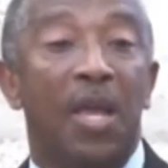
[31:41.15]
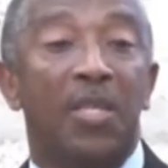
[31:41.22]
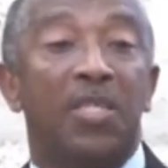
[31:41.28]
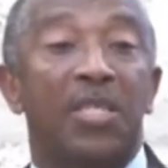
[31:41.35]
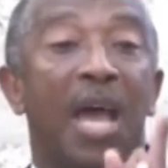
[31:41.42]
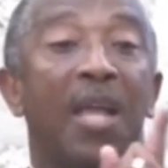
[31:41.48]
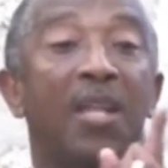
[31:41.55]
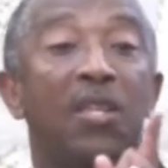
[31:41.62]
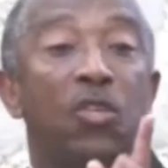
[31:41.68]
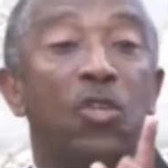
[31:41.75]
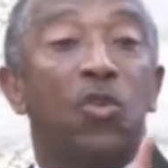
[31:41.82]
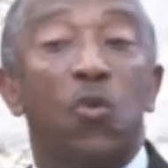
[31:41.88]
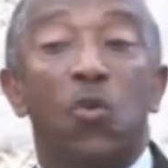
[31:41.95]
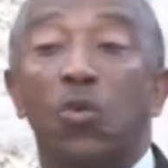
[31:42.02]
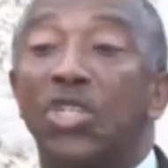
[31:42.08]
is that
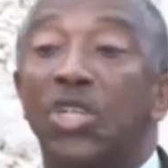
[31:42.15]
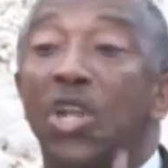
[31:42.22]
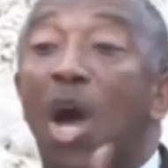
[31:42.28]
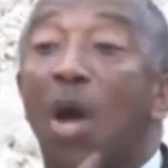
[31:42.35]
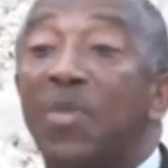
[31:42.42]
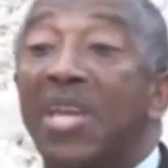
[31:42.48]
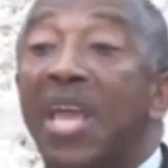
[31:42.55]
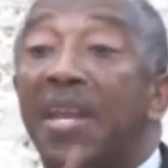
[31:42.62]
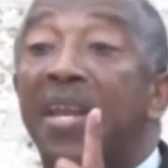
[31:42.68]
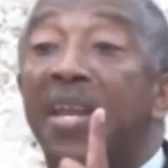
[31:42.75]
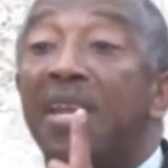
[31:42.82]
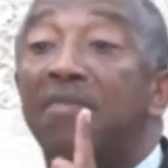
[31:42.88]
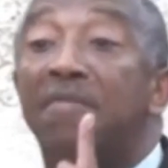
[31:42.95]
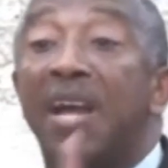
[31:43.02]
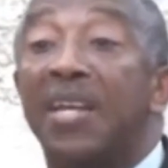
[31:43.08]
you should not be
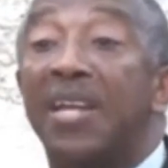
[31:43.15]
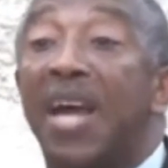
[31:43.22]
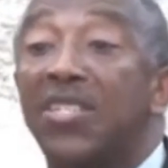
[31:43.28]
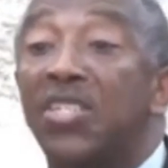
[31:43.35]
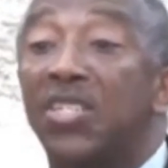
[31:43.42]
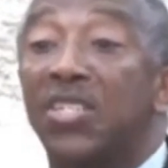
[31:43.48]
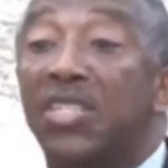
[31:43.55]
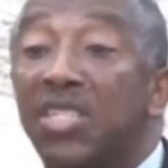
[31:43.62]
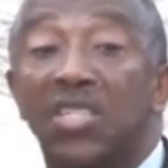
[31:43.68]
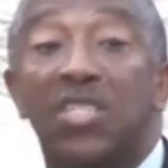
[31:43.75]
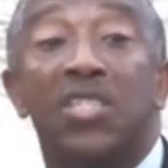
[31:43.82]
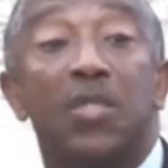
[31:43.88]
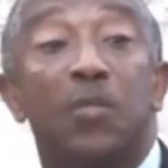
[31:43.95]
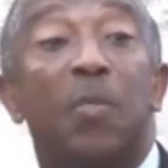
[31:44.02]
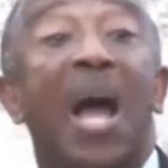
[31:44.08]
getting any financial assistance,